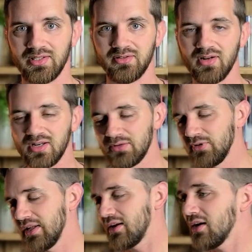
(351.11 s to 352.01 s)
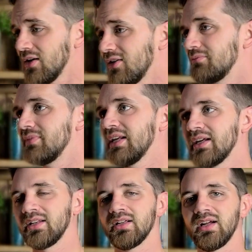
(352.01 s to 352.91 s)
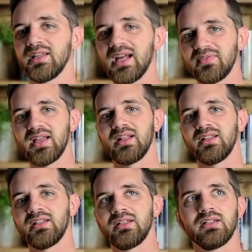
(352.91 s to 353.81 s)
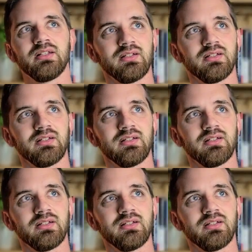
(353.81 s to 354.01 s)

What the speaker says: You're not going to be like, oh man, I got that and